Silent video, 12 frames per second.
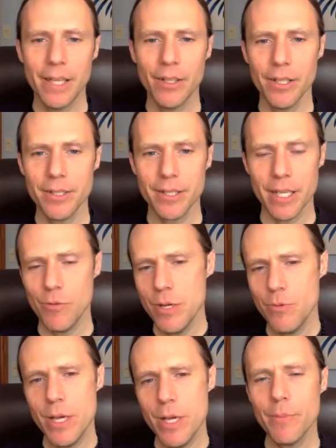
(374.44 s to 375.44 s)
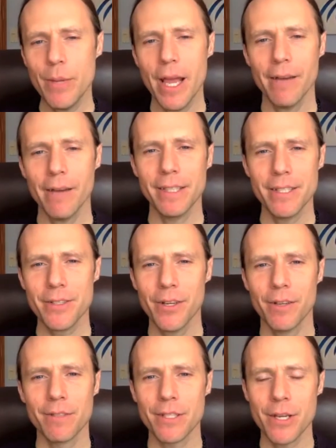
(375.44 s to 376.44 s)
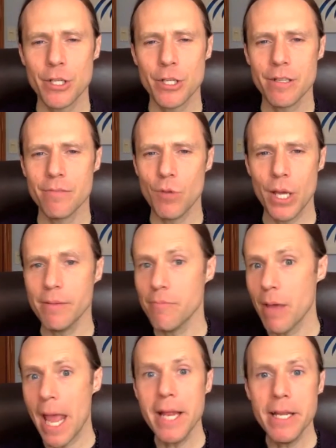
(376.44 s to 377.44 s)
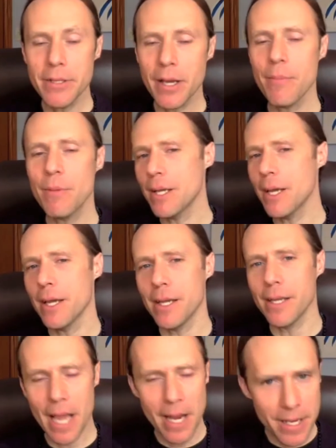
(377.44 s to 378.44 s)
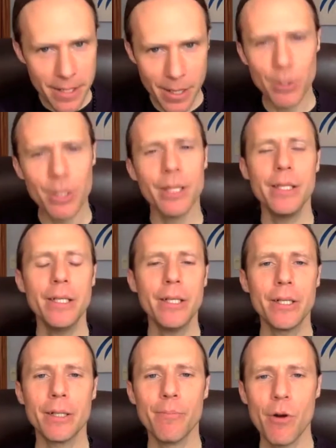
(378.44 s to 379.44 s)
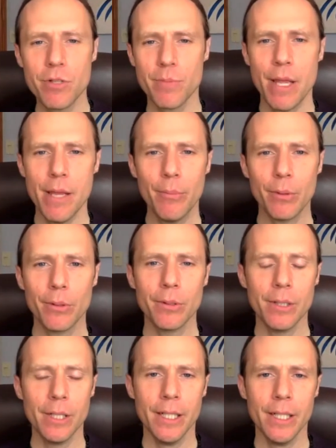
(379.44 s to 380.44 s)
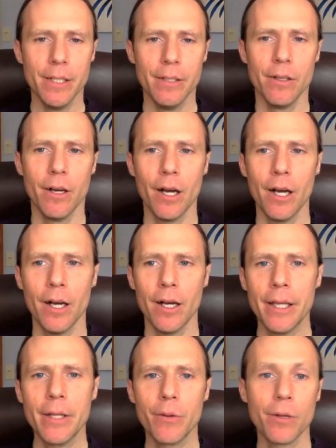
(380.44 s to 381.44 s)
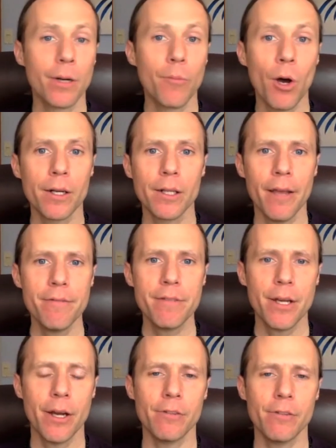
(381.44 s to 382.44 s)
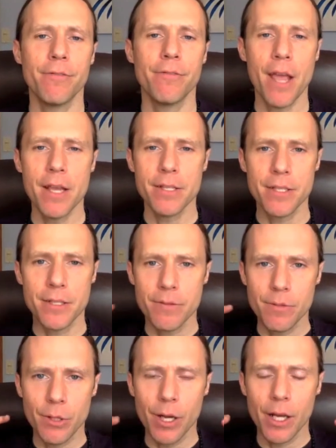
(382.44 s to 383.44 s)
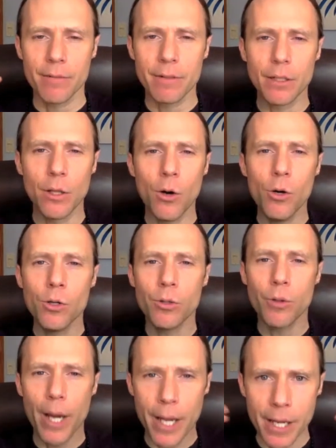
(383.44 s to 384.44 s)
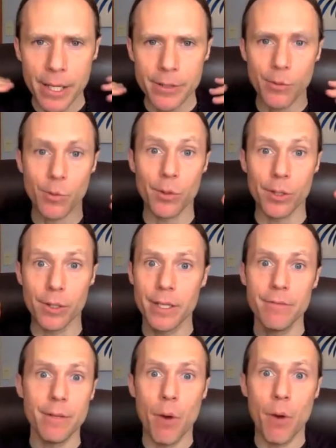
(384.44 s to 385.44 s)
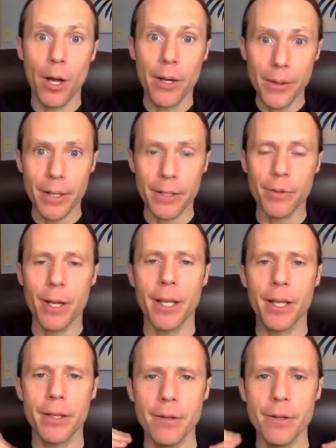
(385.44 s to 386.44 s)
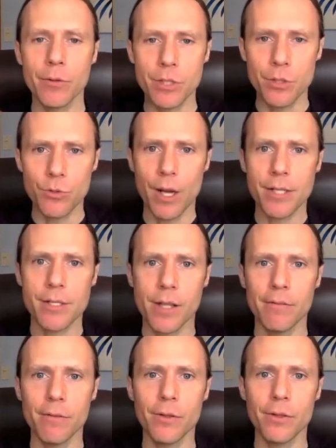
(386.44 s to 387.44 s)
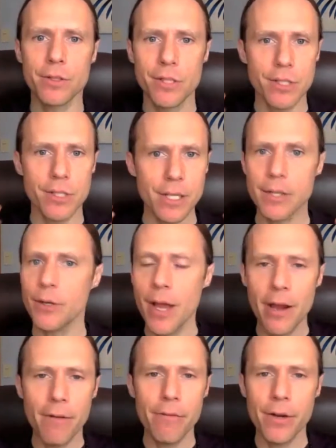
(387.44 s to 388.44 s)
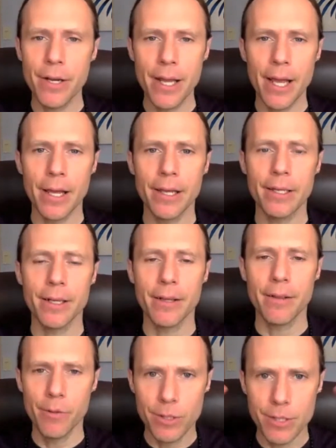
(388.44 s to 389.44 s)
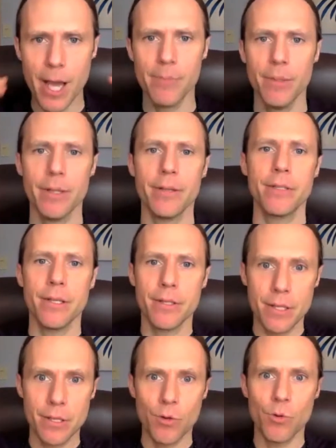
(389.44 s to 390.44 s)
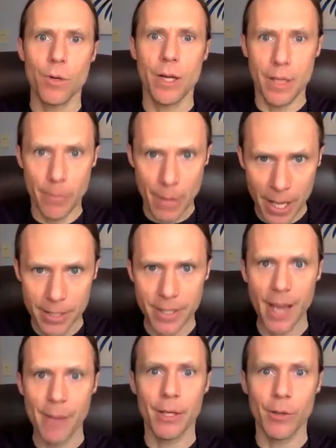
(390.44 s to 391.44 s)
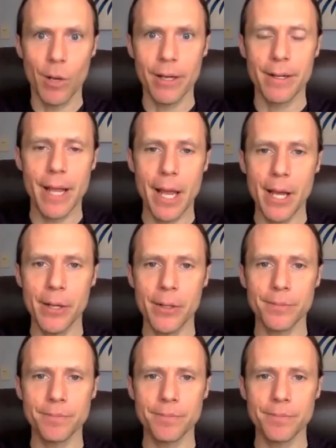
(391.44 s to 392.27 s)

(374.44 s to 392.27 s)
honestly, we could be having this conversation at any time of day, any time of the year. Most people, in our modern lifestyle, face kind of a low grade or even moderate grade stress levels just in their everyday. And I think what's happened since this whole kind of pandemic went down,